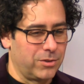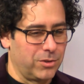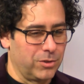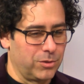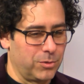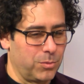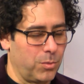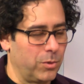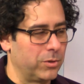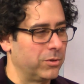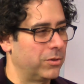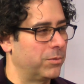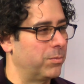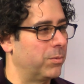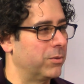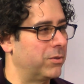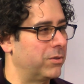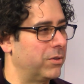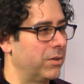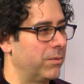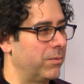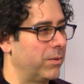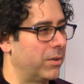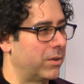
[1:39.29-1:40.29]
just one
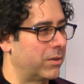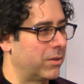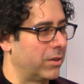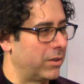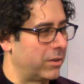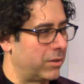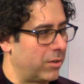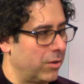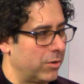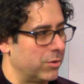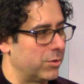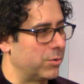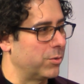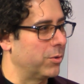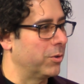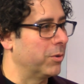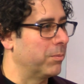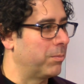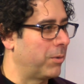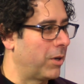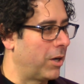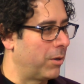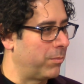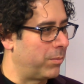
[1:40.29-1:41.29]
specific like country or
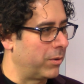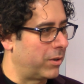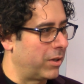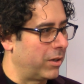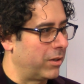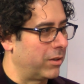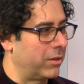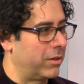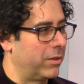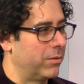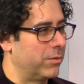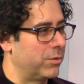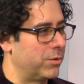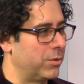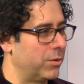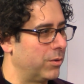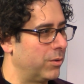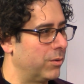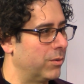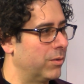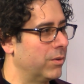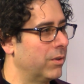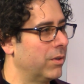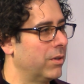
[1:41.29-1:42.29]
pop. It kind of gives
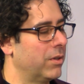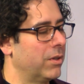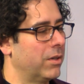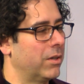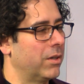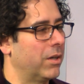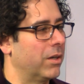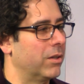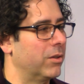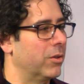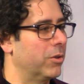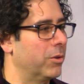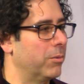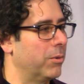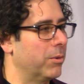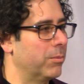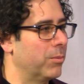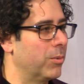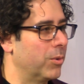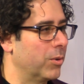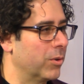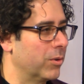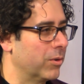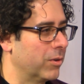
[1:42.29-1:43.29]
you a little bit
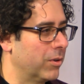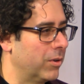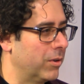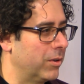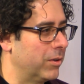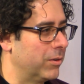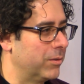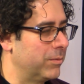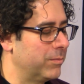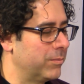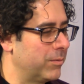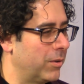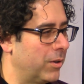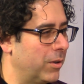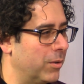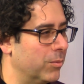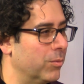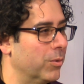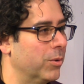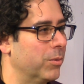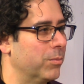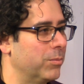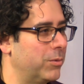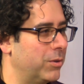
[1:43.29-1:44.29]
more
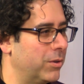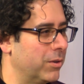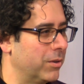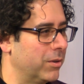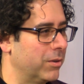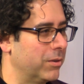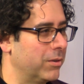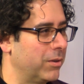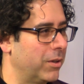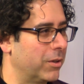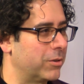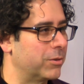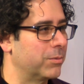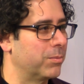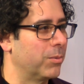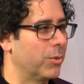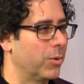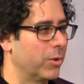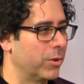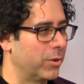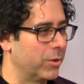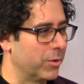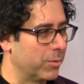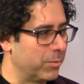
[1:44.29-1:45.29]
room to
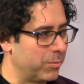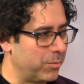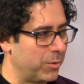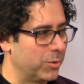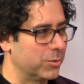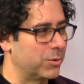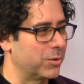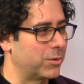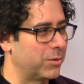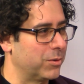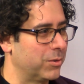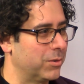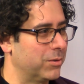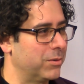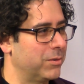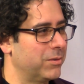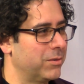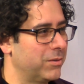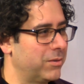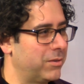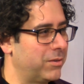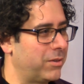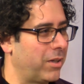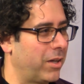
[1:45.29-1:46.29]
explore your musical
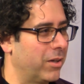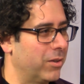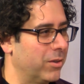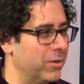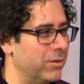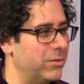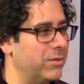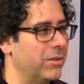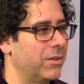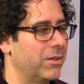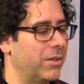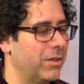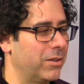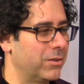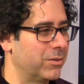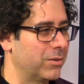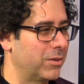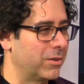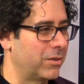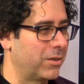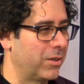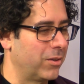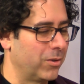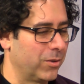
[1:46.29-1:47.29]
talent and things
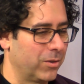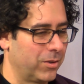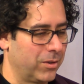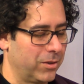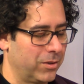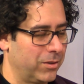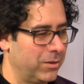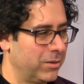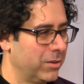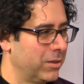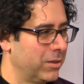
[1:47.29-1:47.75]
like that, or